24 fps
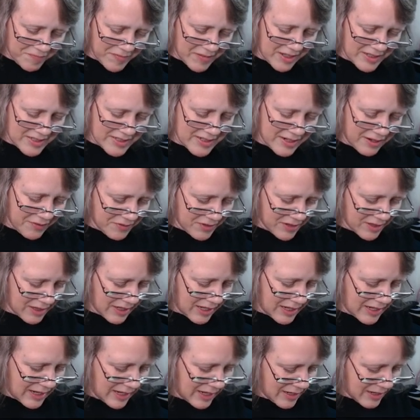it's
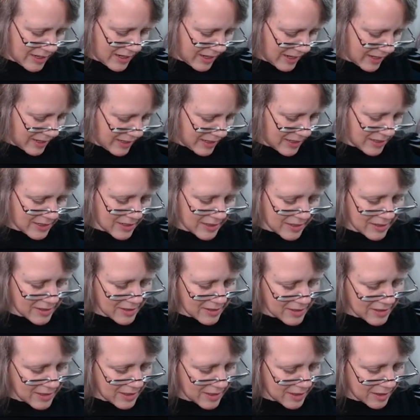definitely neat, and I need to
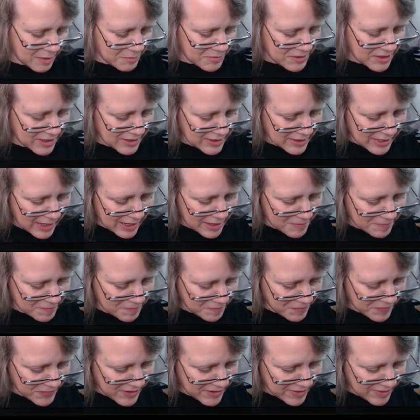need to update that.
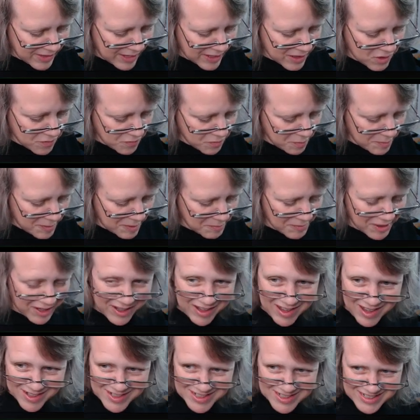Thank you for being my
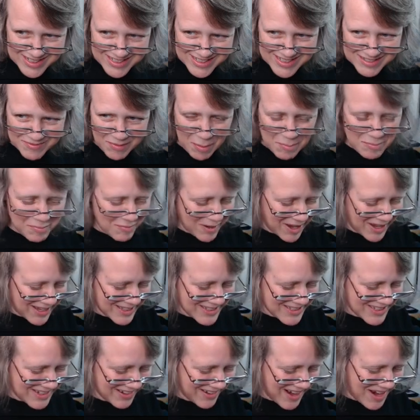conscience, my my
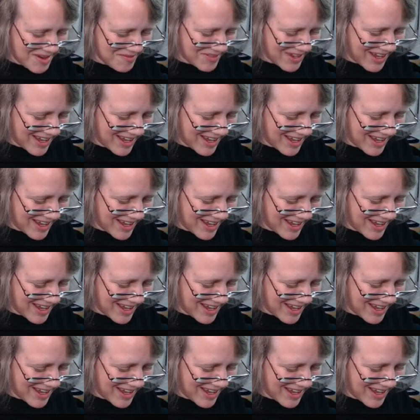Instagram